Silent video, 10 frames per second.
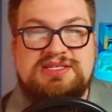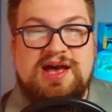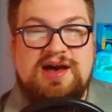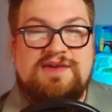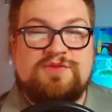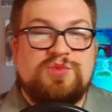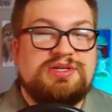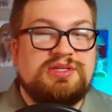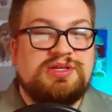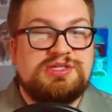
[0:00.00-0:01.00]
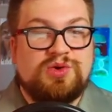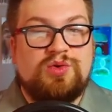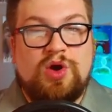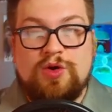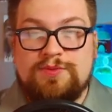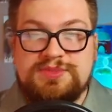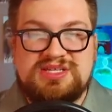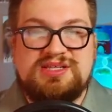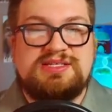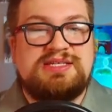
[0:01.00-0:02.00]
of recently sold homes in
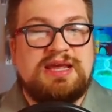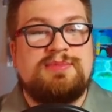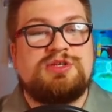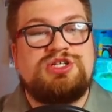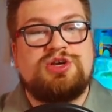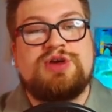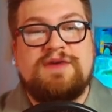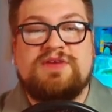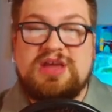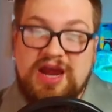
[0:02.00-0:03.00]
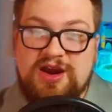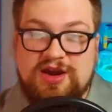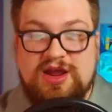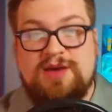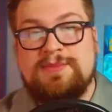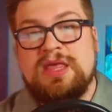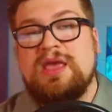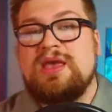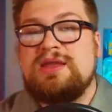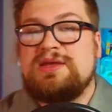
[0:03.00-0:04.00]
the same geographic area.
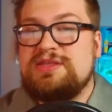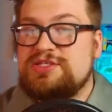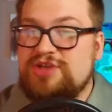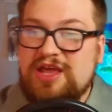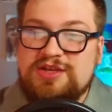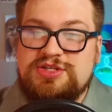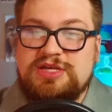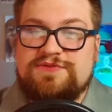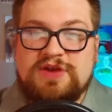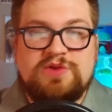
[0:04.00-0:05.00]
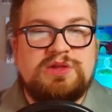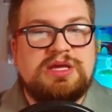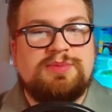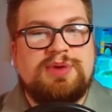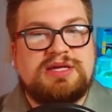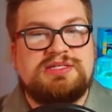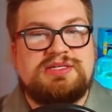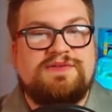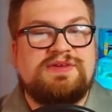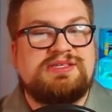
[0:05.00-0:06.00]
Now, the strategy frequently comprises
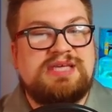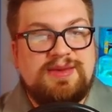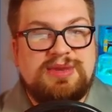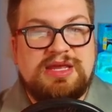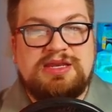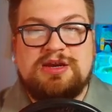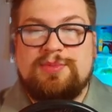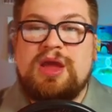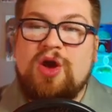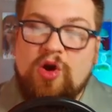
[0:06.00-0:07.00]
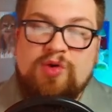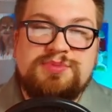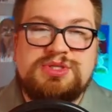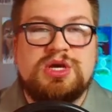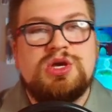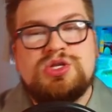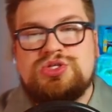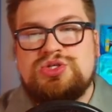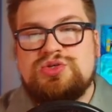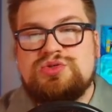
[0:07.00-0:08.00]
of examining nearby homes
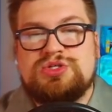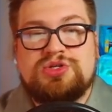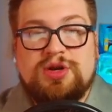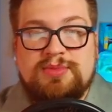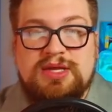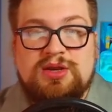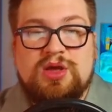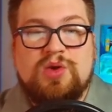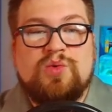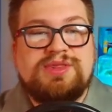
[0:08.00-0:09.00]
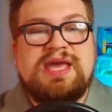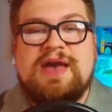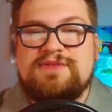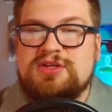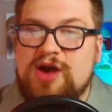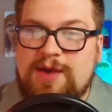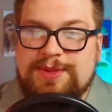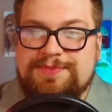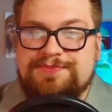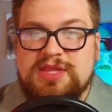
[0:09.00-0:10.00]
to determine what they have in common.
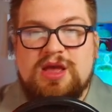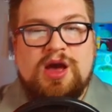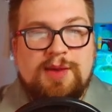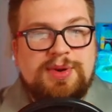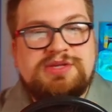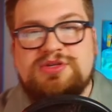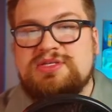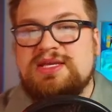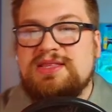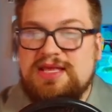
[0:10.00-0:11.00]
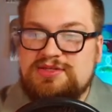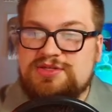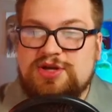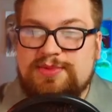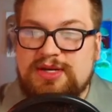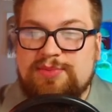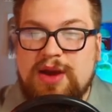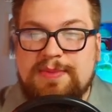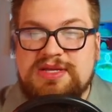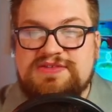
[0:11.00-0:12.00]
Appraisers can then determine a
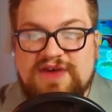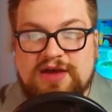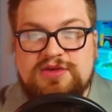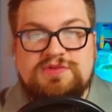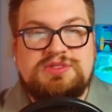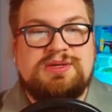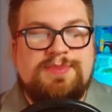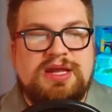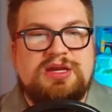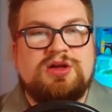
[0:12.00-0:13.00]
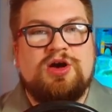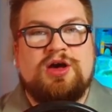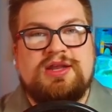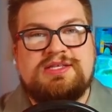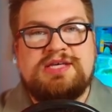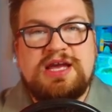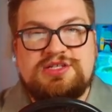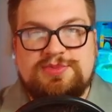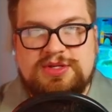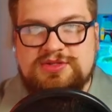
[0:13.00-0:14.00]
property's value depending on its
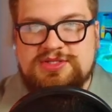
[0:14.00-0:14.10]
attributes.